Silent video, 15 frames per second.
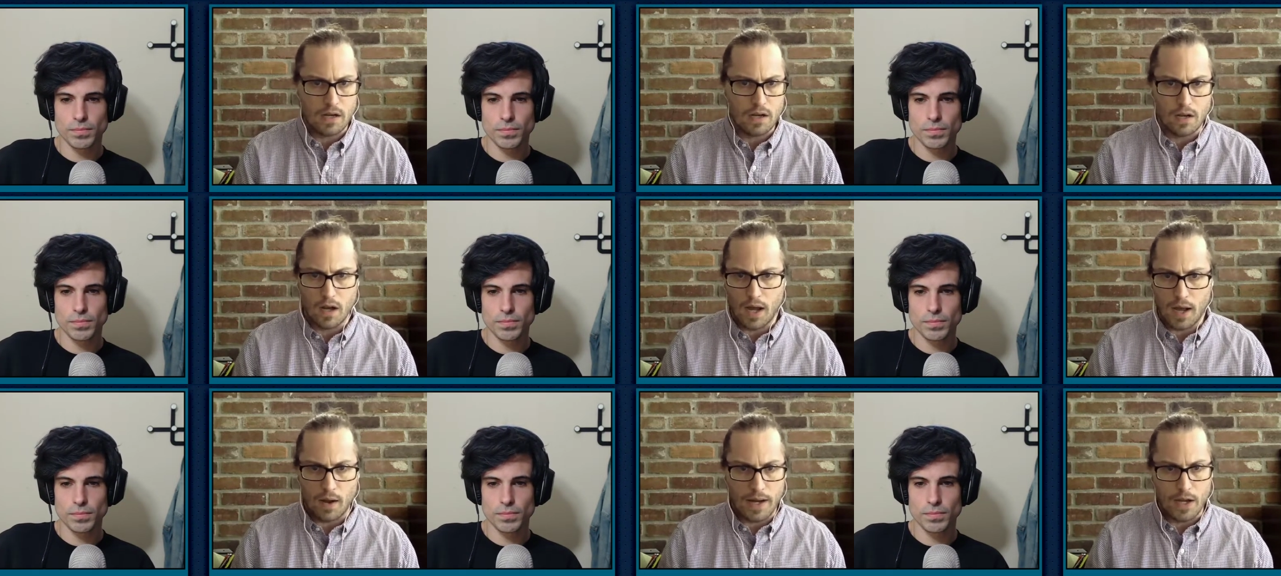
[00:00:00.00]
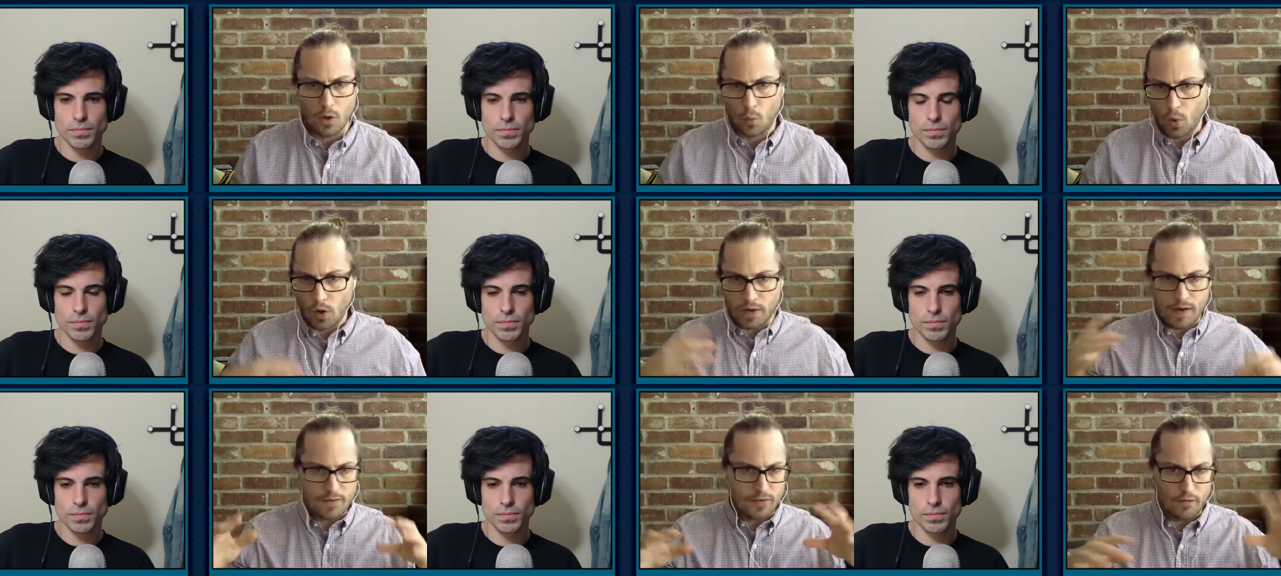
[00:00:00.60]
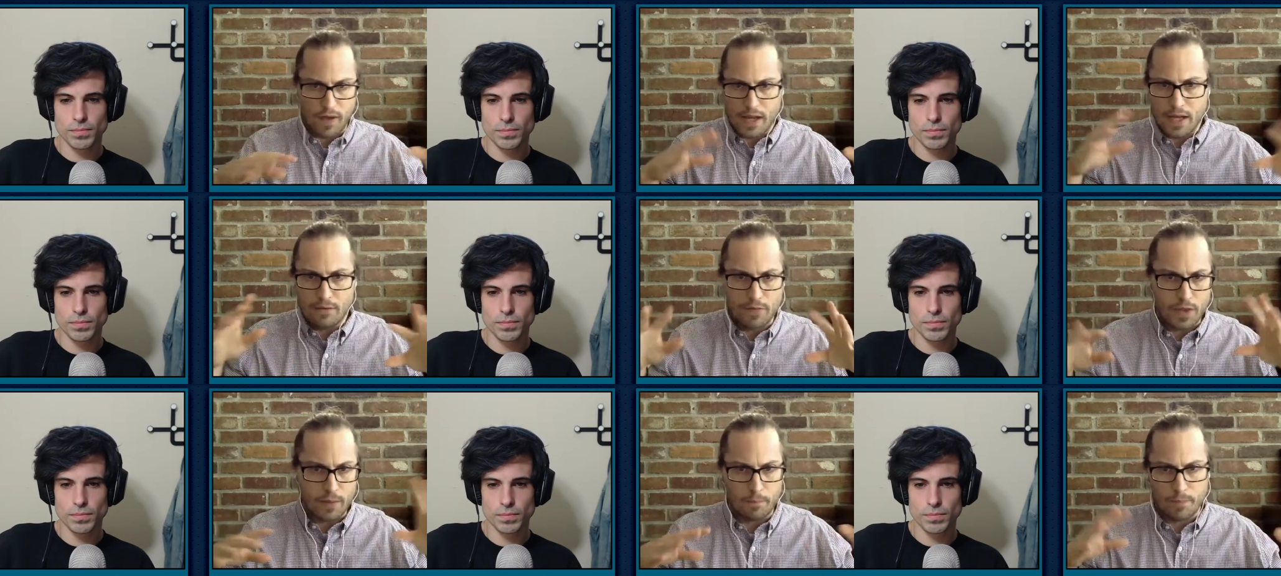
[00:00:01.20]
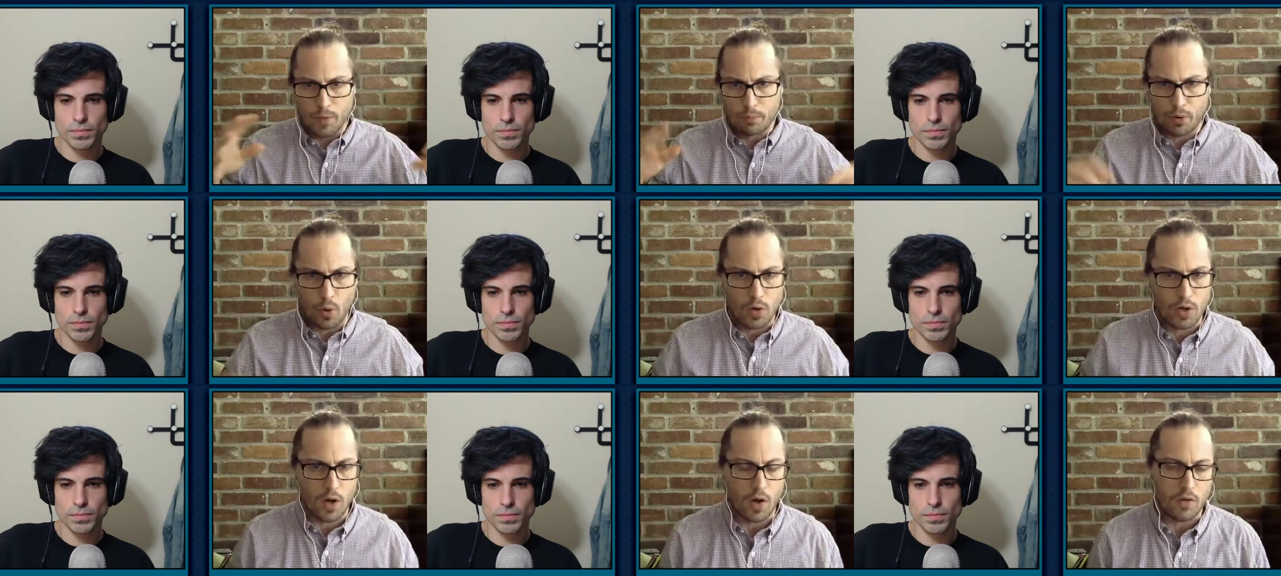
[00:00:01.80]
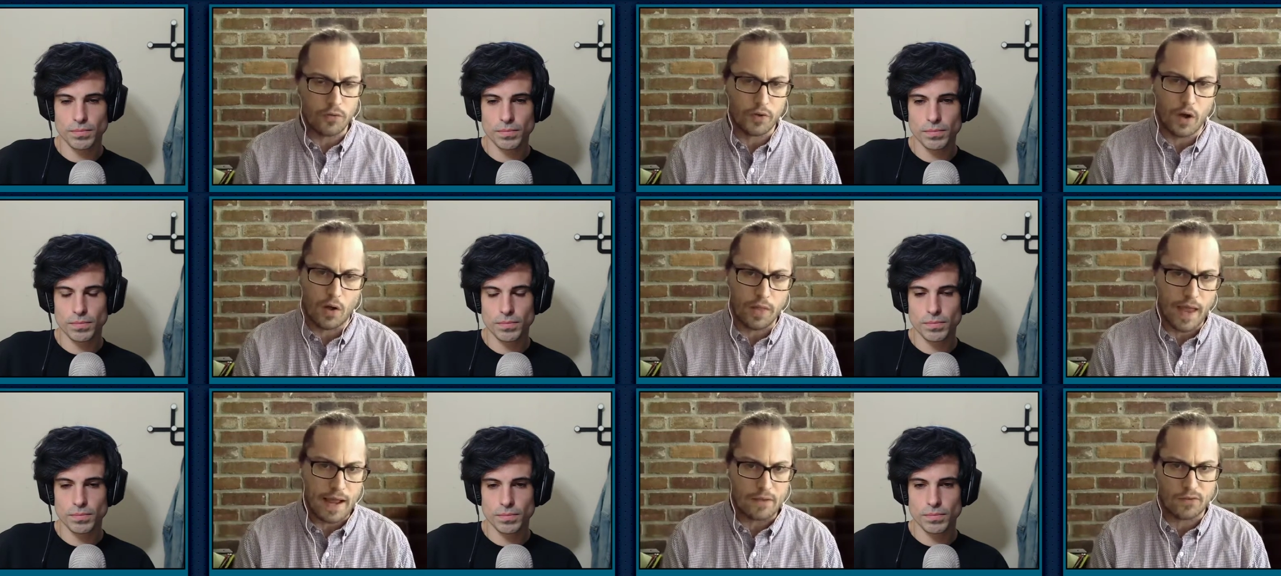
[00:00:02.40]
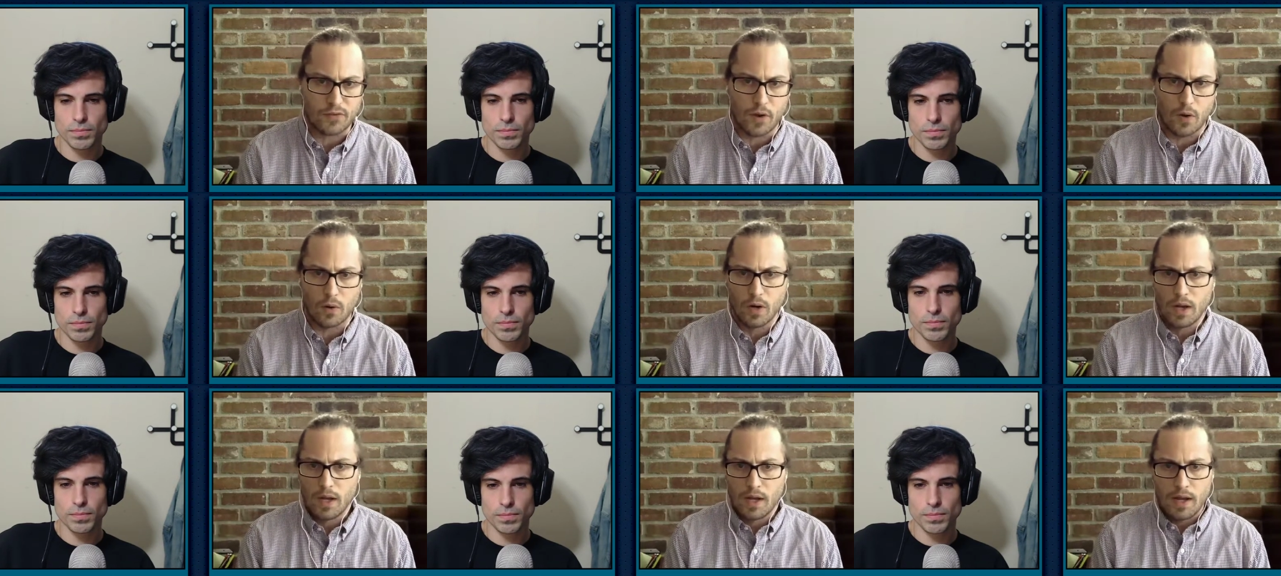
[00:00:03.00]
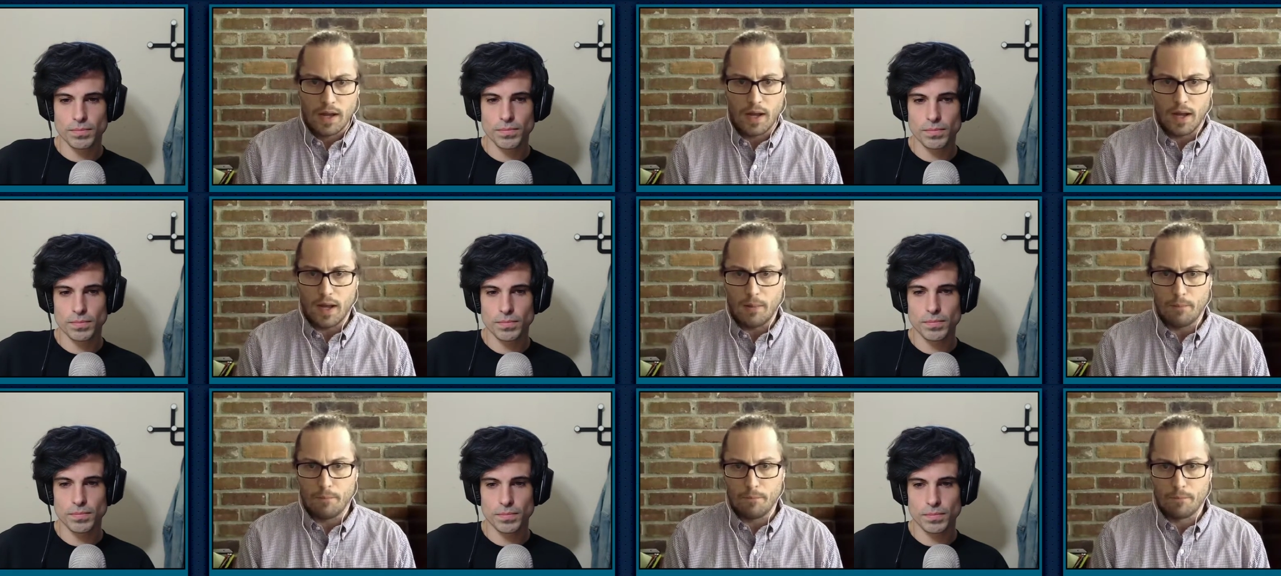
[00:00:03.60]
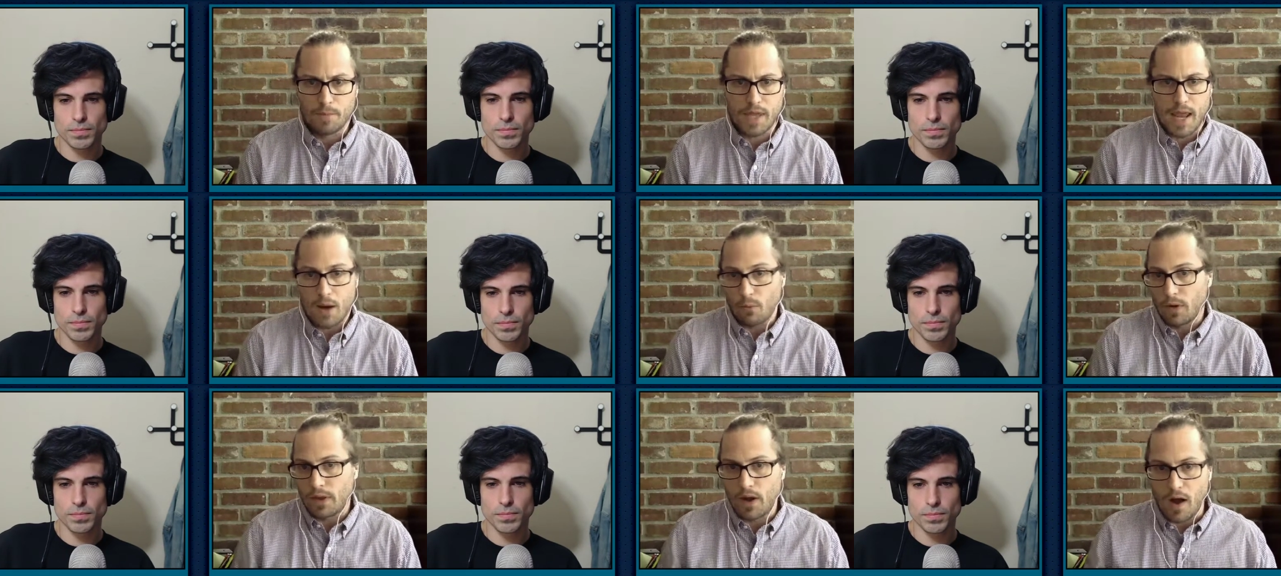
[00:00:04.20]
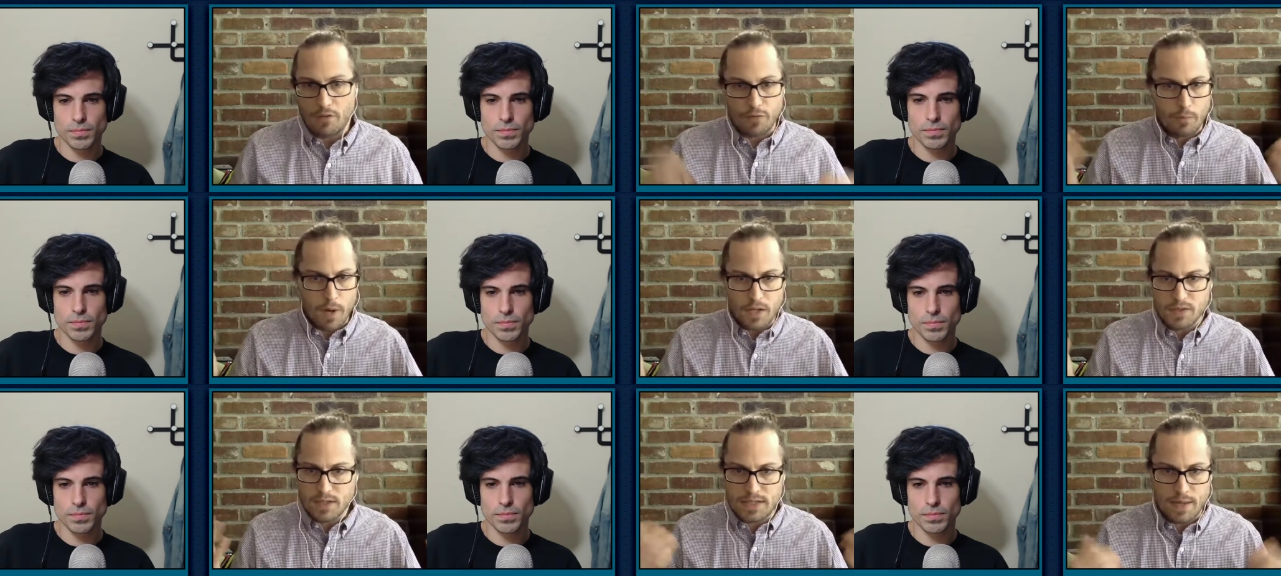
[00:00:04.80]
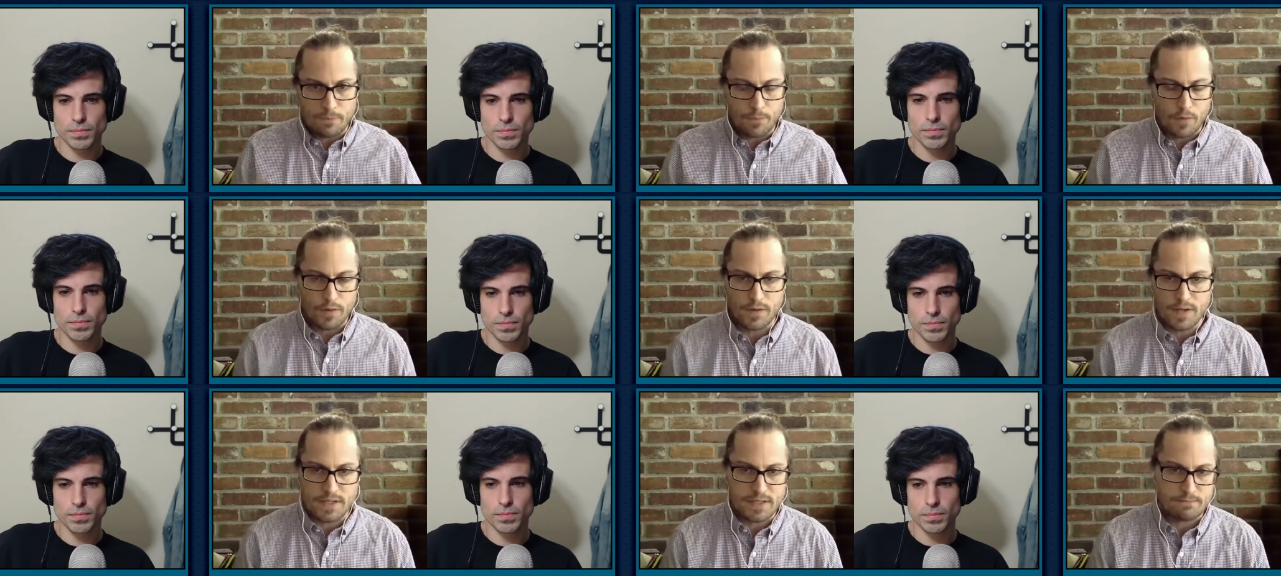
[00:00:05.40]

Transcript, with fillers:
Speaker 1: uh, inner workings of any of the the protocols and all that. So um, can't really offer much except for to s-